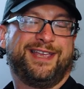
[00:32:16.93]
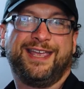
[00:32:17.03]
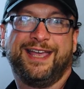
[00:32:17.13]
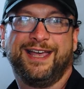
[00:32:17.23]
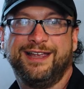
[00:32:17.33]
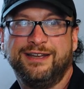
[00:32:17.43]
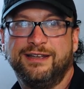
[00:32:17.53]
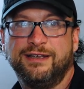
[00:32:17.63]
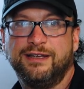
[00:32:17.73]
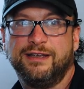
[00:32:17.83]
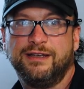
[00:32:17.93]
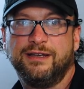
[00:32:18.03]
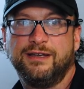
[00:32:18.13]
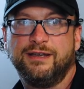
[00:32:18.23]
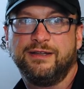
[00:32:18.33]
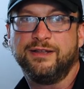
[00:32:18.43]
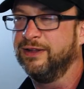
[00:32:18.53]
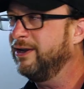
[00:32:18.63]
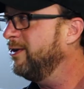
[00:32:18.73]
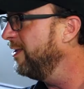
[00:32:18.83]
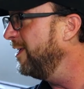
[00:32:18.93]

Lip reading: And the liquor